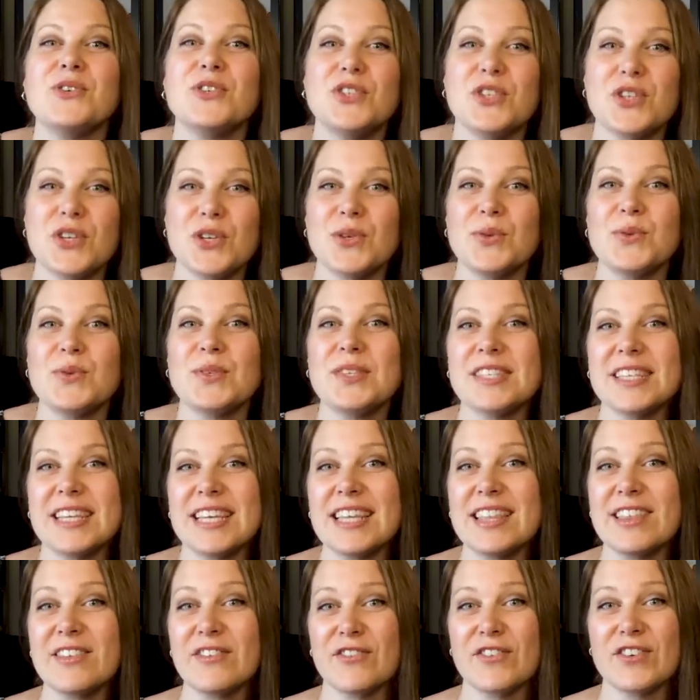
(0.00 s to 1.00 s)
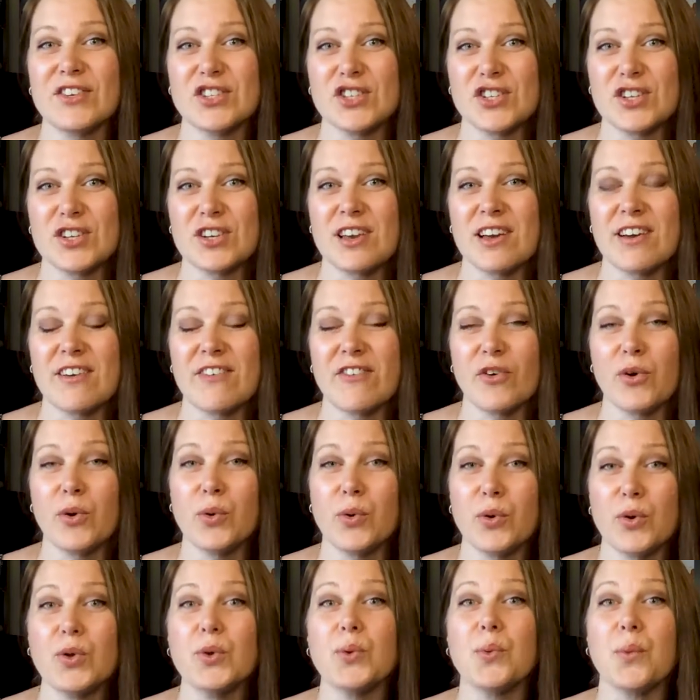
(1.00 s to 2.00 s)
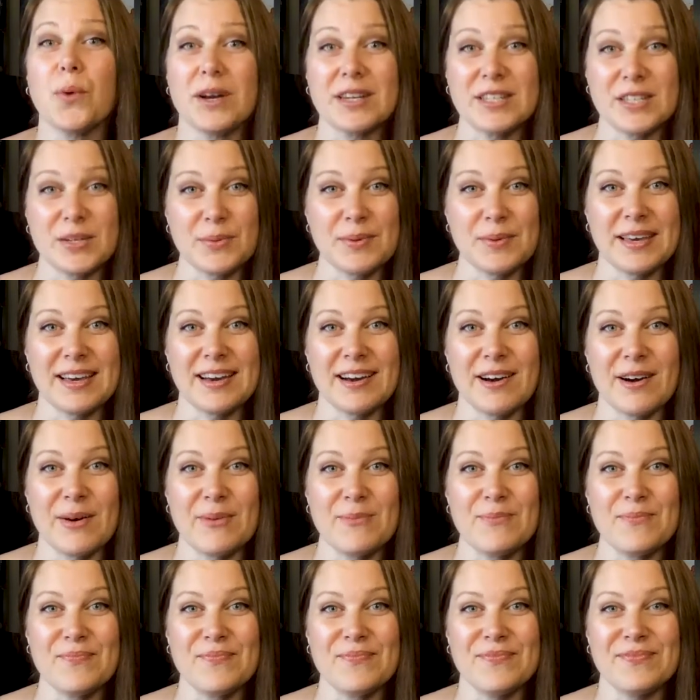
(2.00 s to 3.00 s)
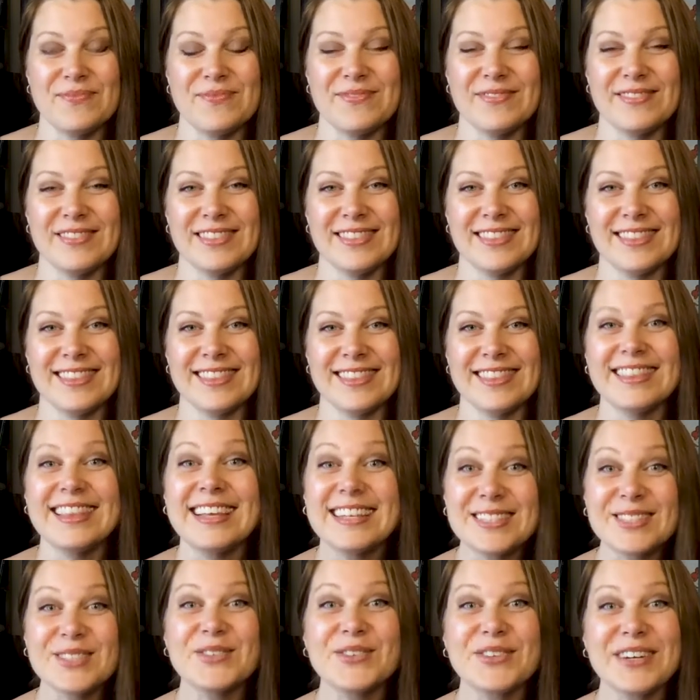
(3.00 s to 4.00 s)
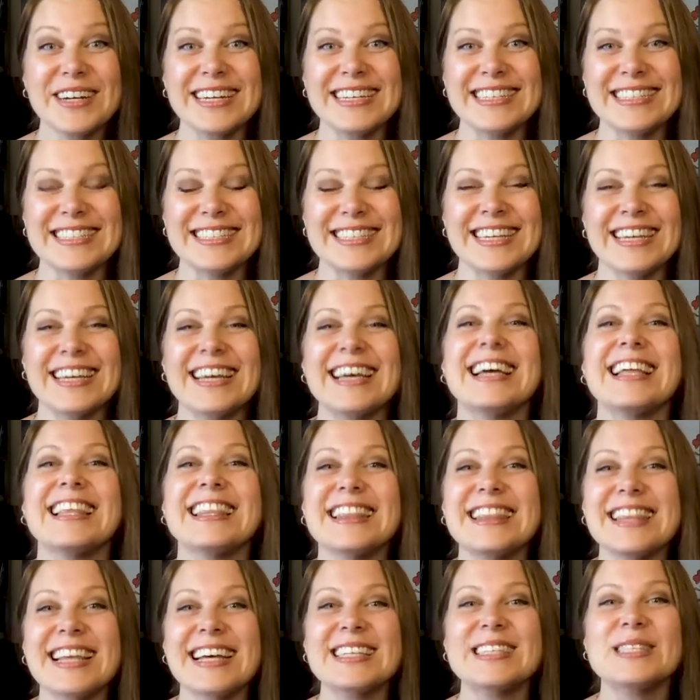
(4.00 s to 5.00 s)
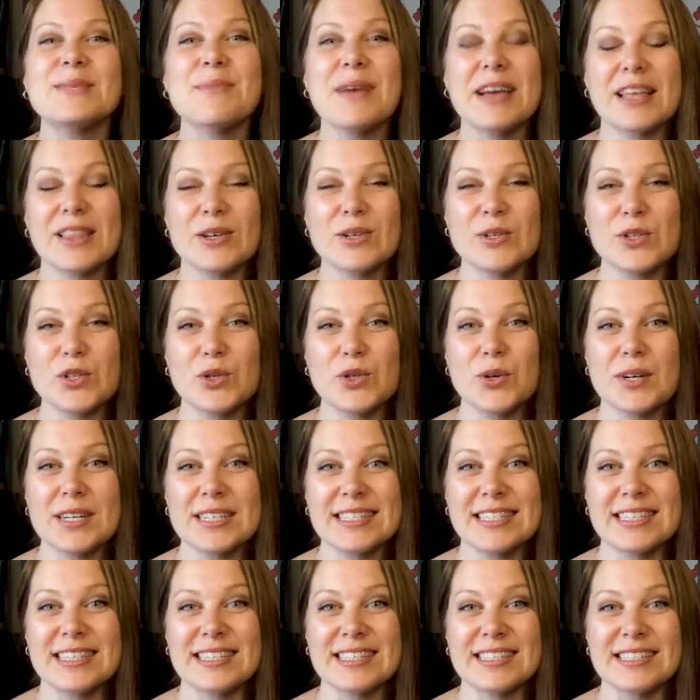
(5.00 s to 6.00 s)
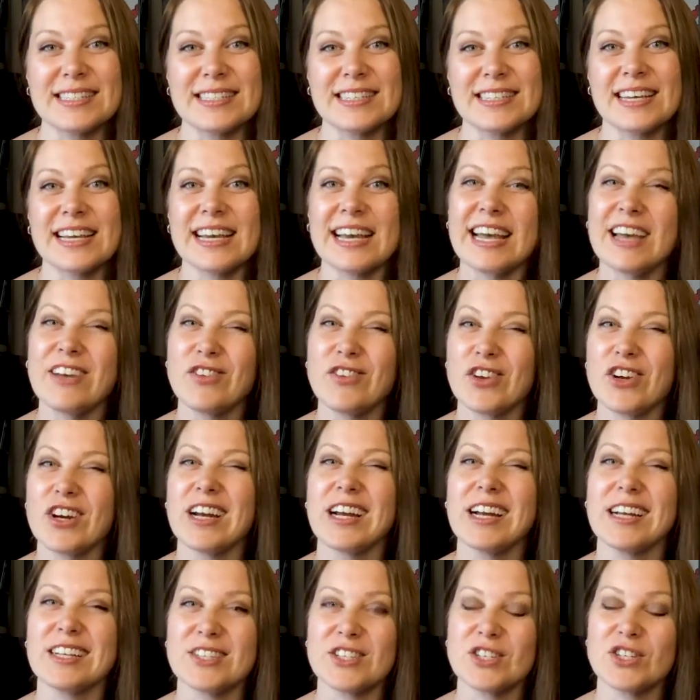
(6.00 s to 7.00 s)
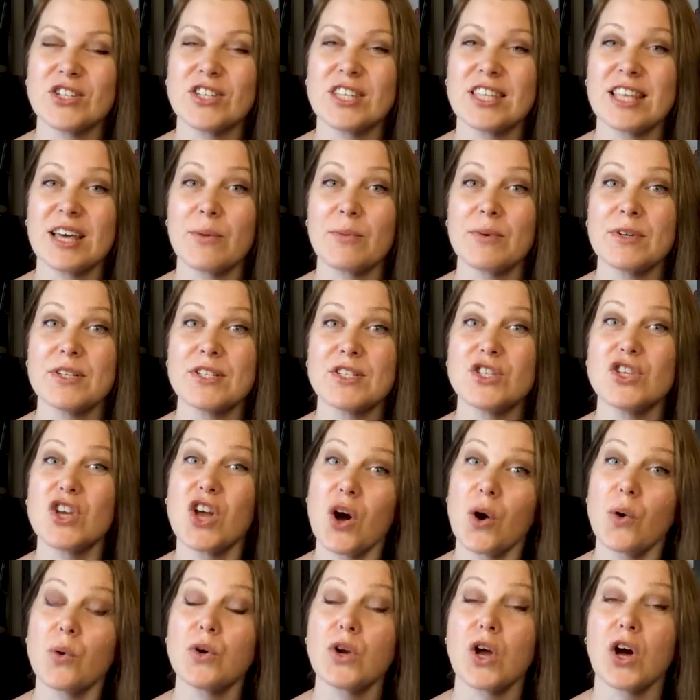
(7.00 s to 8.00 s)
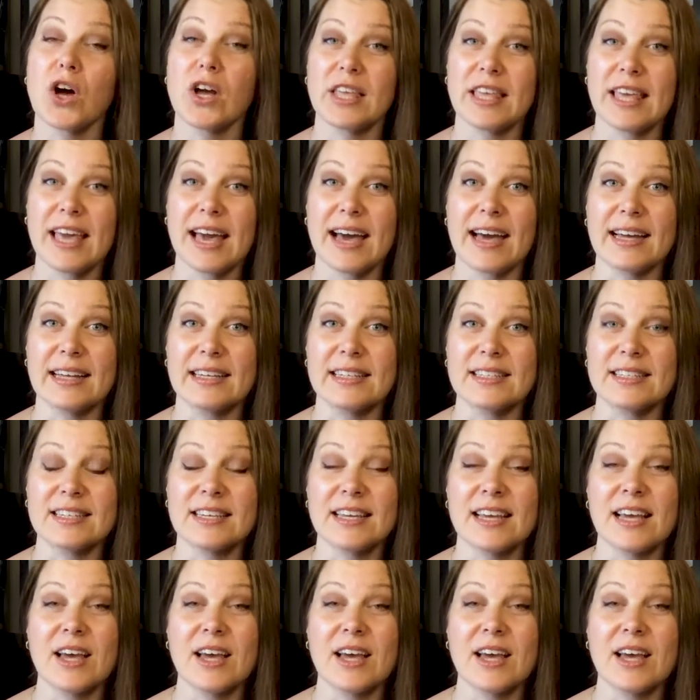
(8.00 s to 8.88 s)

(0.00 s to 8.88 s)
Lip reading: Do you see the vision of who you want to become? That's great. Let's make those choices. If your answer to that was no, not yet,